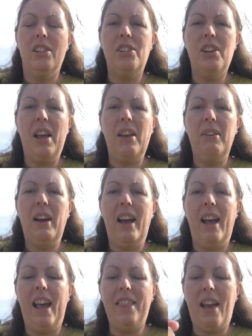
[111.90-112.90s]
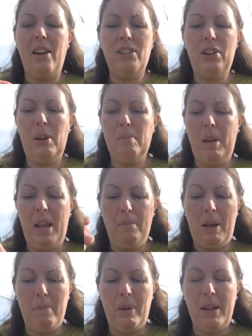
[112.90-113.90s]
Do you know, that took me a
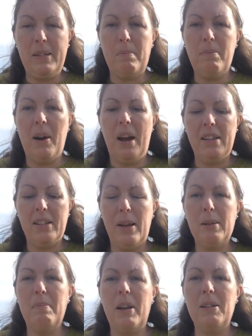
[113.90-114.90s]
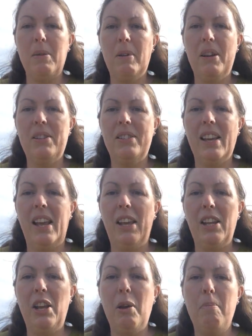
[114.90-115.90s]
bit by surprise. I expect it might have
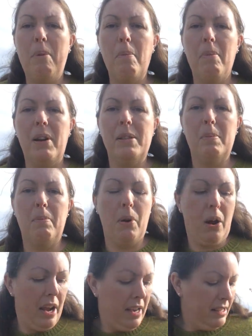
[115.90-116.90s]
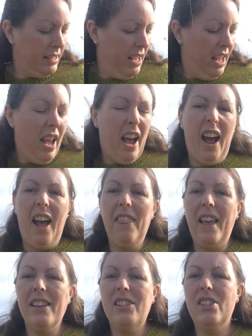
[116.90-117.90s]
taken you a bit by surprise.
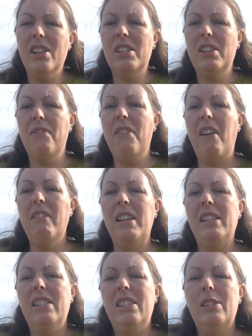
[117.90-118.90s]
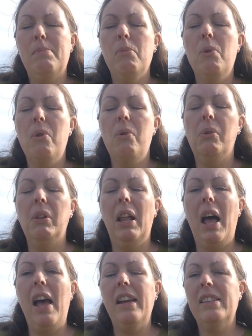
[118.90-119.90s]
And that's just a very small
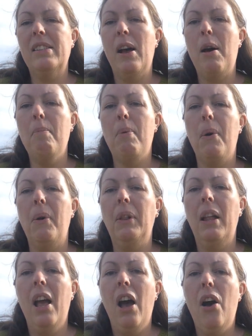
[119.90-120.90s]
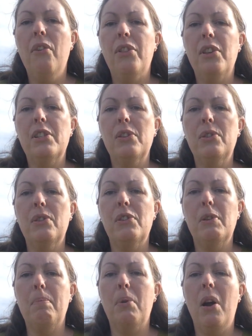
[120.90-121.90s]
example of the sort of
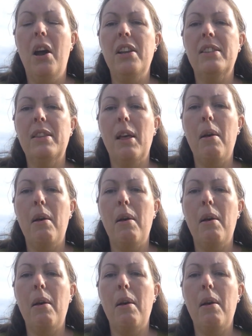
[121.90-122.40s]
surprise